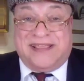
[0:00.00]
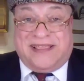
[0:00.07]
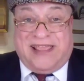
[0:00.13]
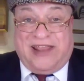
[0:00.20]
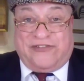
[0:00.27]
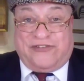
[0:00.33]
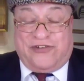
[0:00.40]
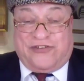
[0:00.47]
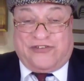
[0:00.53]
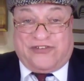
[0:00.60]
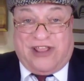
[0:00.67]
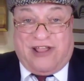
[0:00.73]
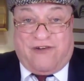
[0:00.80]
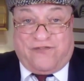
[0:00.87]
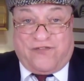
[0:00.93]
Get
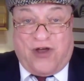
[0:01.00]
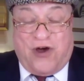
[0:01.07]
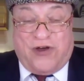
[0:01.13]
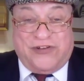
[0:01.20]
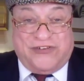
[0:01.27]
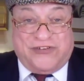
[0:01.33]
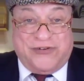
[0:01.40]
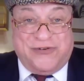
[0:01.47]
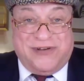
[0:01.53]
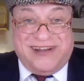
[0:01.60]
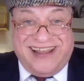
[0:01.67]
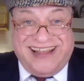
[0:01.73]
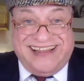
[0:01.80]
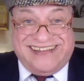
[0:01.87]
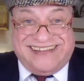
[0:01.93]
yourself onto
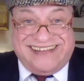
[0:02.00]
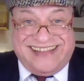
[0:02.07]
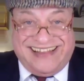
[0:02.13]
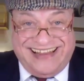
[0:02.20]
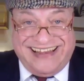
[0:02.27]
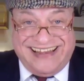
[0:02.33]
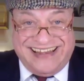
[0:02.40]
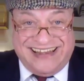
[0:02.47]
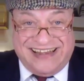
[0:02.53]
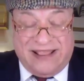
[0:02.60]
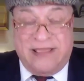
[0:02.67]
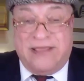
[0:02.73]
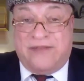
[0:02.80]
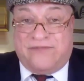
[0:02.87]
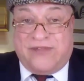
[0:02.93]
LinkedIn.
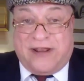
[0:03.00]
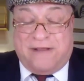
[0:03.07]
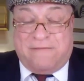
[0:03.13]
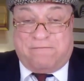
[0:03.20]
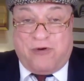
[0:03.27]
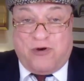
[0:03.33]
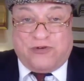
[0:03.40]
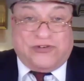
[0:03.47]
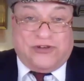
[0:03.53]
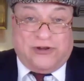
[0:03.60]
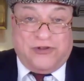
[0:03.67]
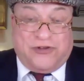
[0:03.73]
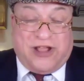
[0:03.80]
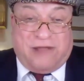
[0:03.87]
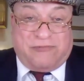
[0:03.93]
Very
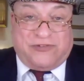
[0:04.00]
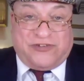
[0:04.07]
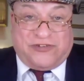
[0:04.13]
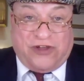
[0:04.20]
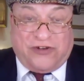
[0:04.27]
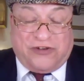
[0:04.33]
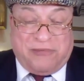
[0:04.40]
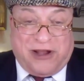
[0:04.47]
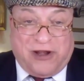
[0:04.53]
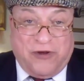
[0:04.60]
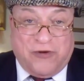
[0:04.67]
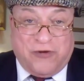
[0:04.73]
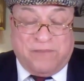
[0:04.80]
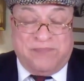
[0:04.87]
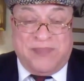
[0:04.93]
important. Look up Scottie
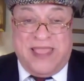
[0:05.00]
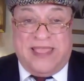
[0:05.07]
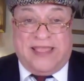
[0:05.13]
McClue.